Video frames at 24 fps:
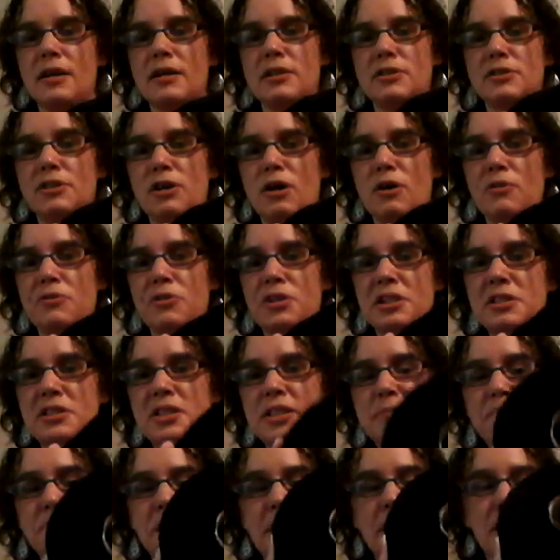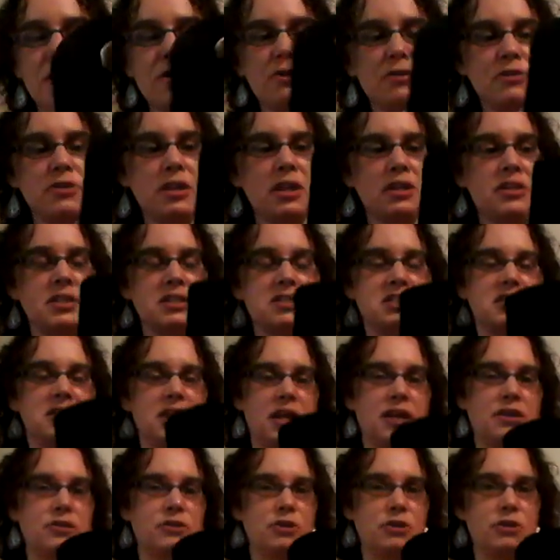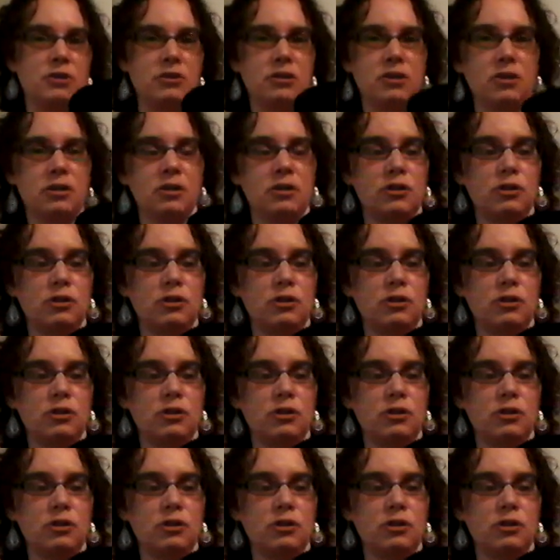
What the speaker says: So this is bigger than the standard.